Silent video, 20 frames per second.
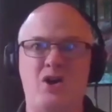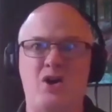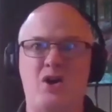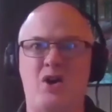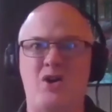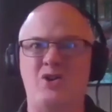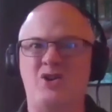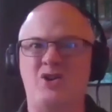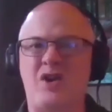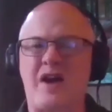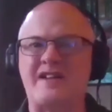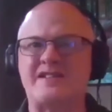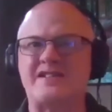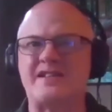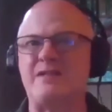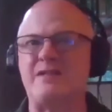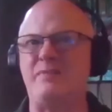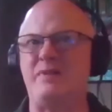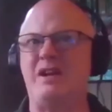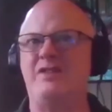you're
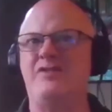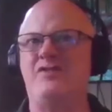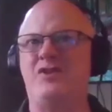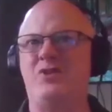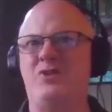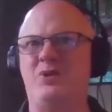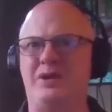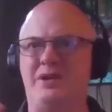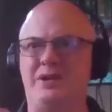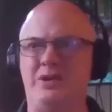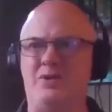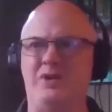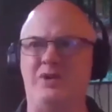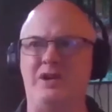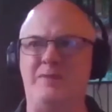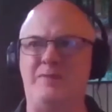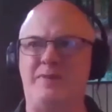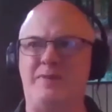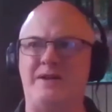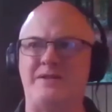asking me to feel
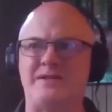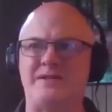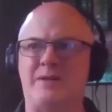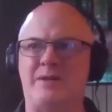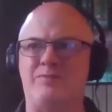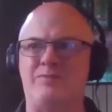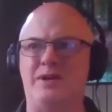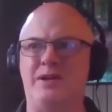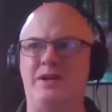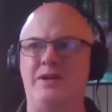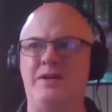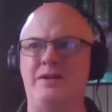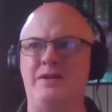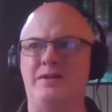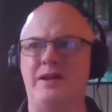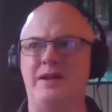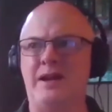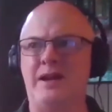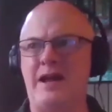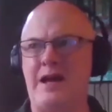guilty about something
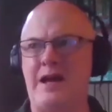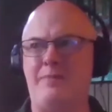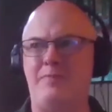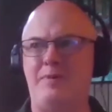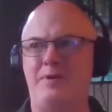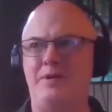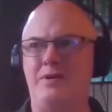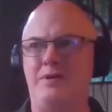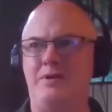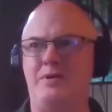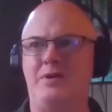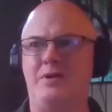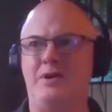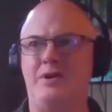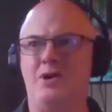that happened